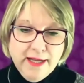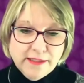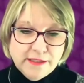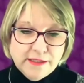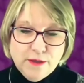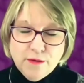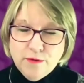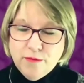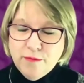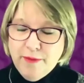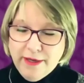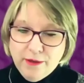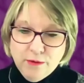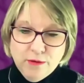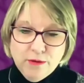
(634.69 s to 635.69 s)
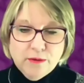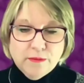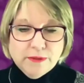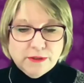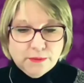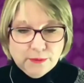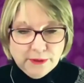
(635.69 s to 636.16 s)
so my goal
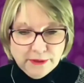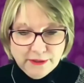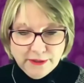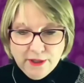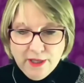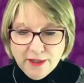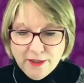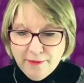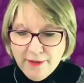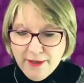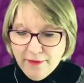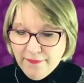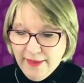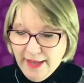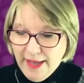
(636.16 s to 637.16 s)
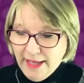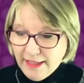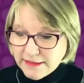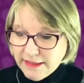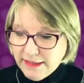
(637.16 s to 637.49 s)
was really all about that.